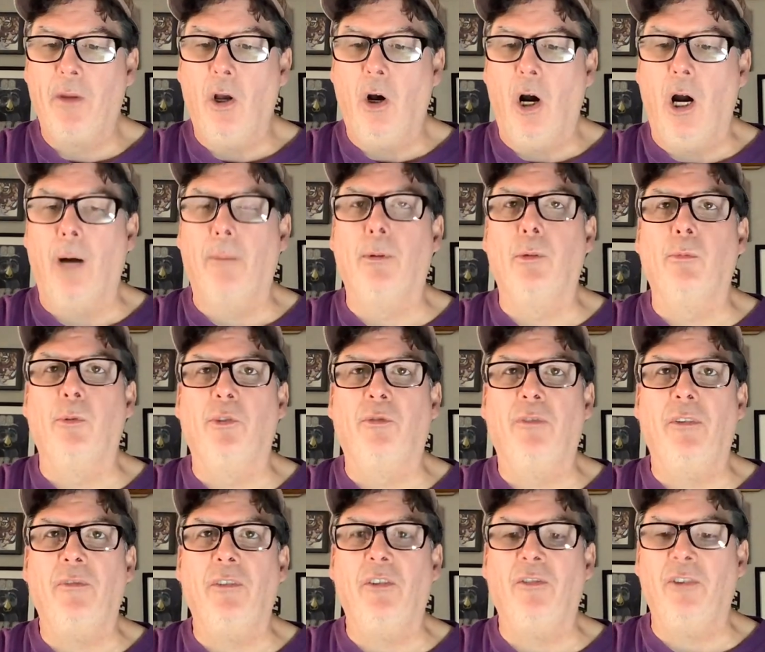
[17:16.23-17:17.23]
Auburn was
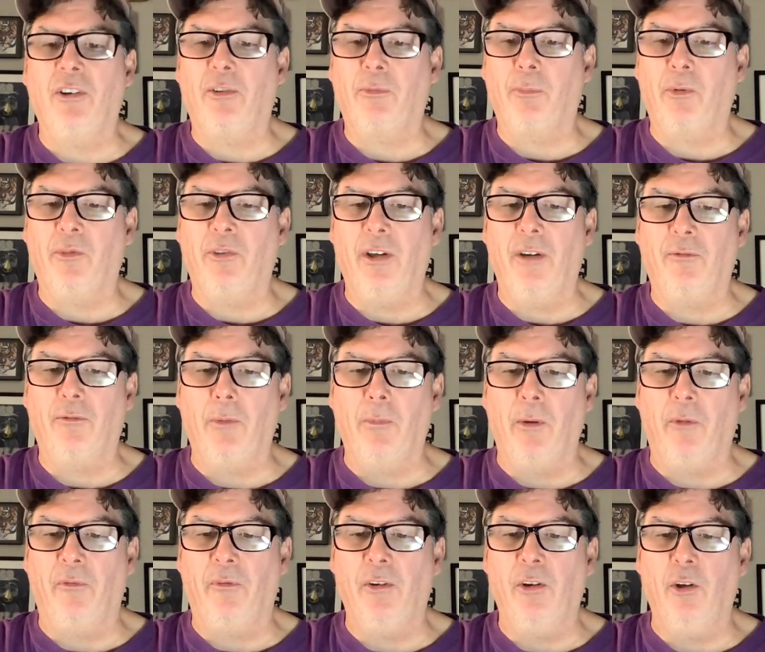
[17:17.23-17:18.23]
56% from the
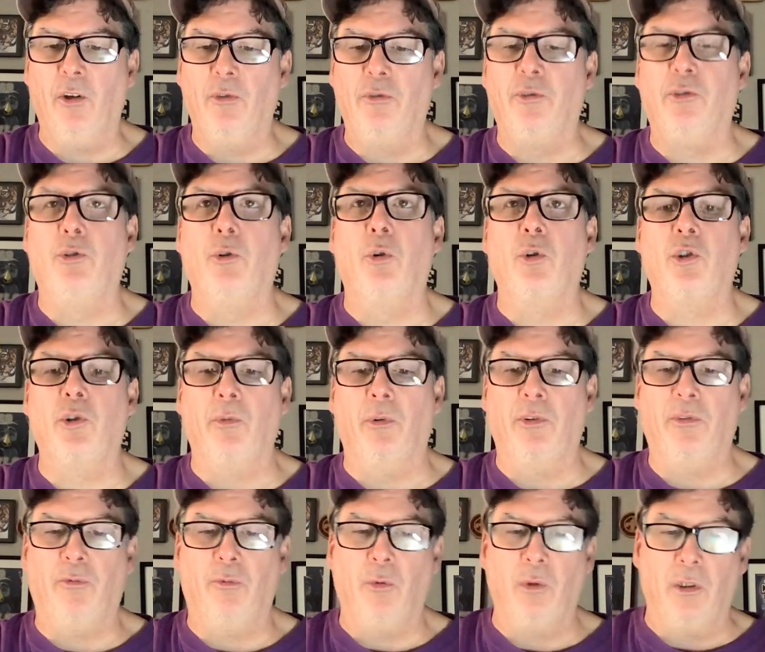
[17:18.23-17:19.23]
field. Georgia
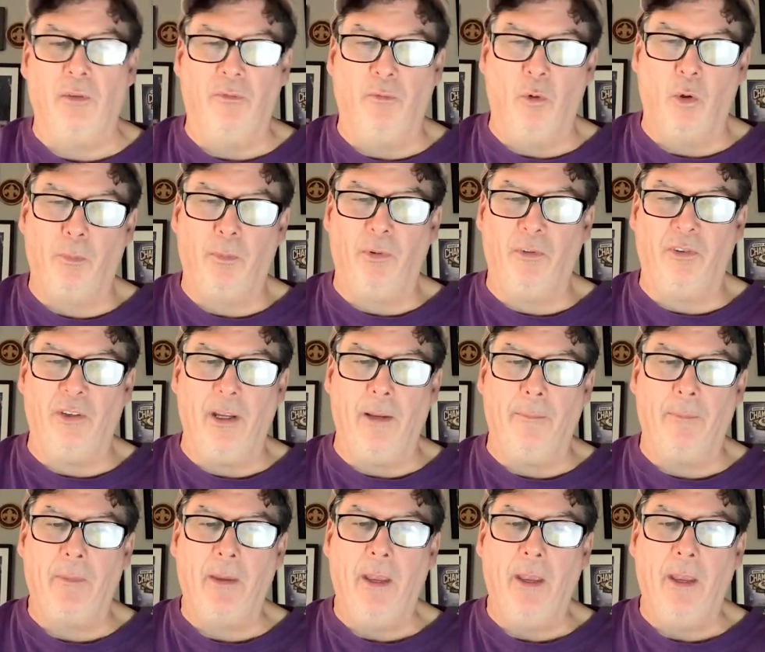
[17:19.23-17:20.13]
was 44%.